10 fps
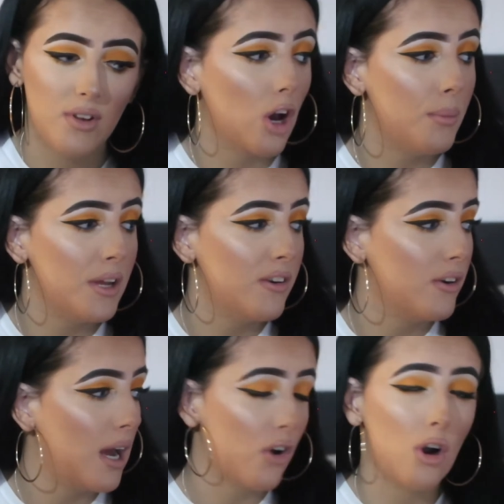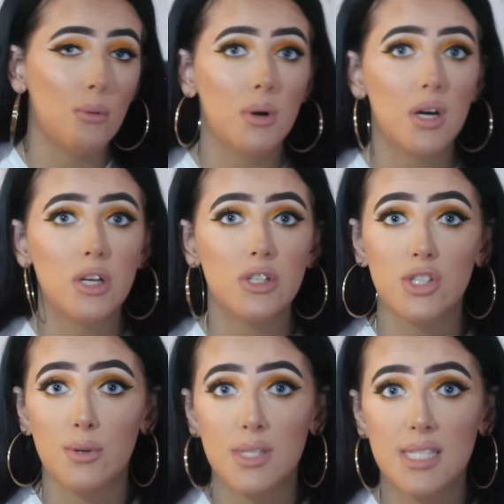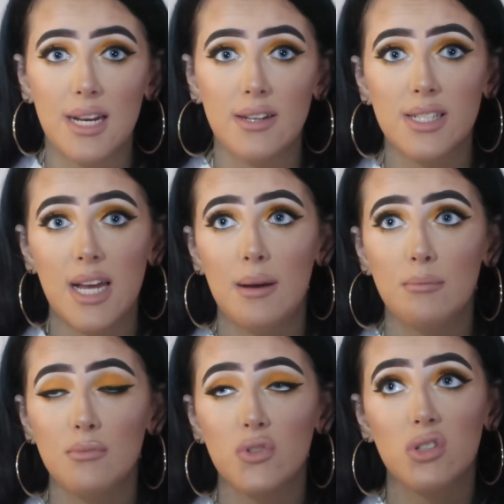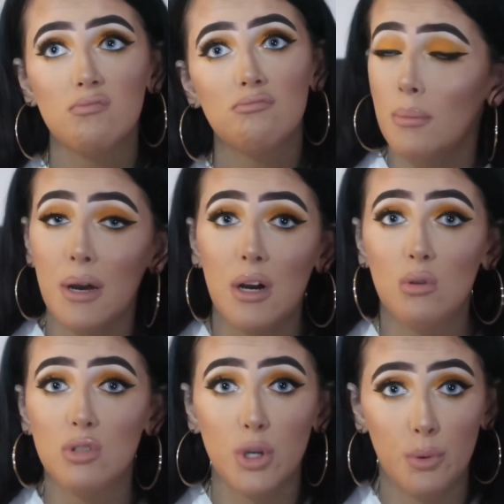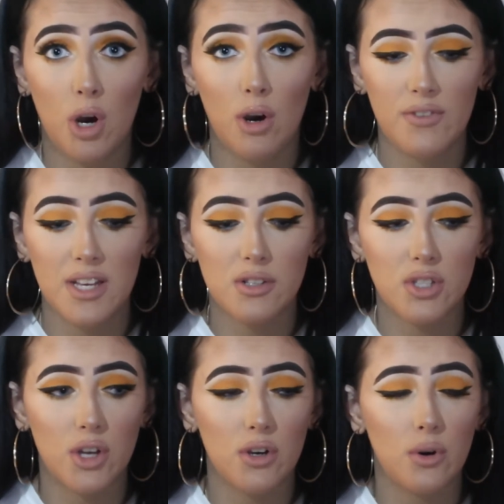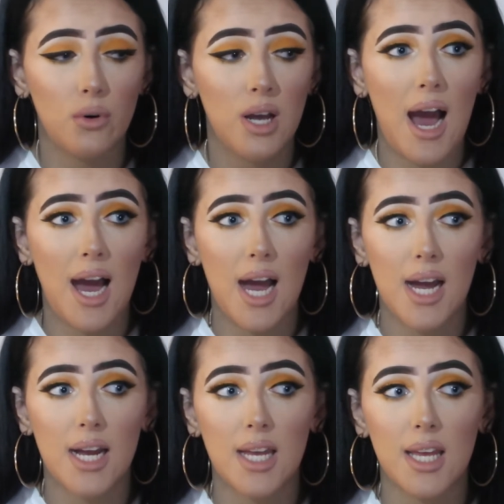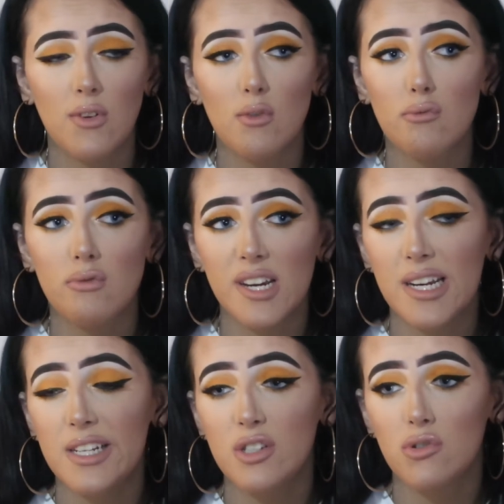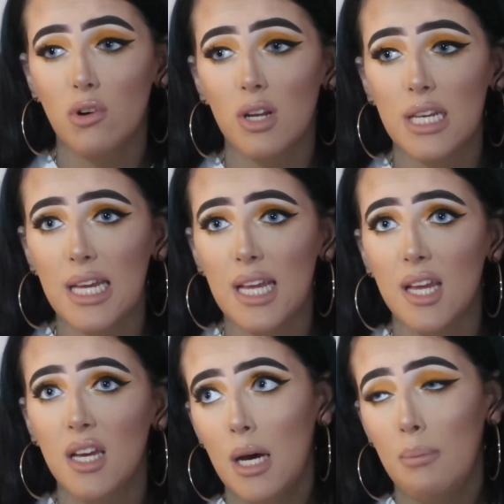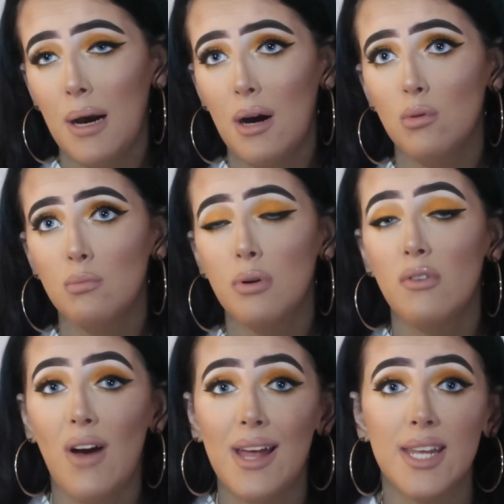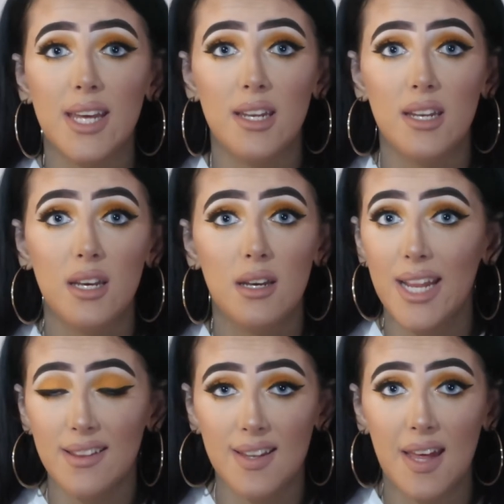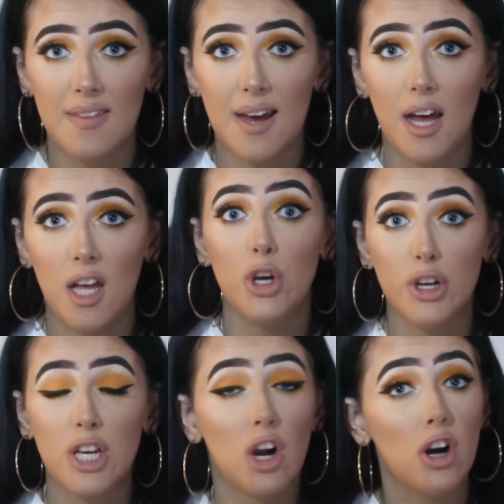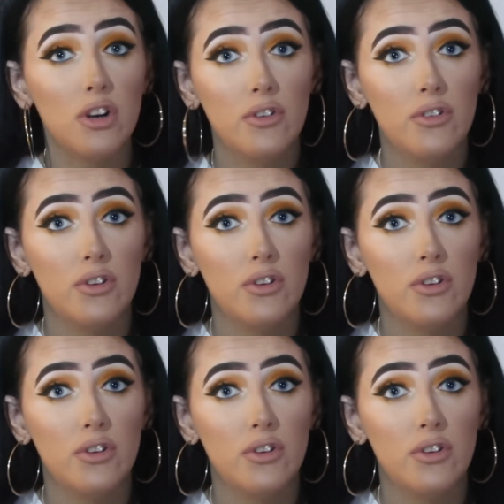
Coming from a suicide attempt about 2.5 years ago, I feel really strongly about preventing anything like that early on.